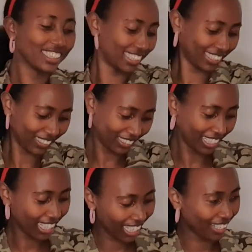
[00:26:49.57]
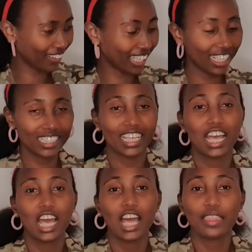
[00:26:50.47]
So anyway, guys,
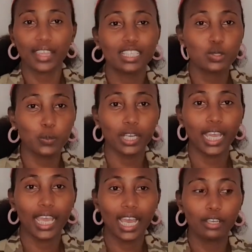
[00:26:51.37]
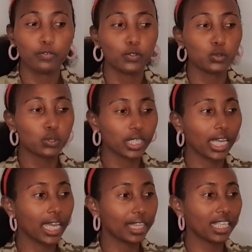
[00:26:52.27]
that's what I had for
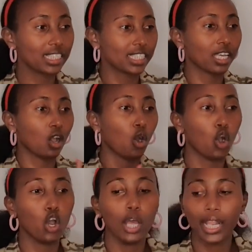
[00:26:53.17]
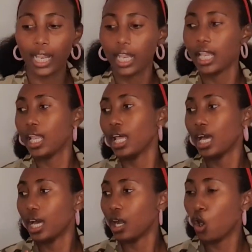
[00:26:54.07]
today. That's the whole
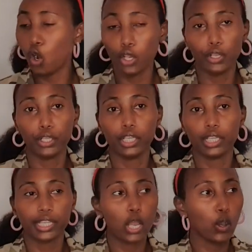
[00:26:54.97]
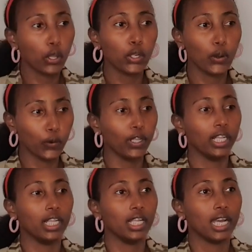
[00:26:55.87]
haul.
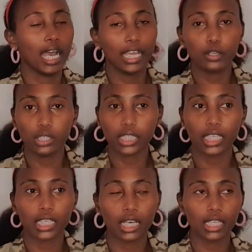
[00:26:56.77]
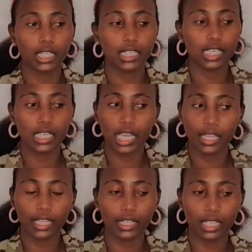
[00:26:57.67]
I don't think there's any
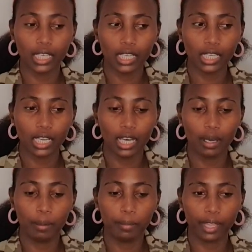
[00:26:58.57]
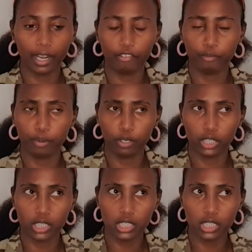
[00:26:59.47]
other thing that I bought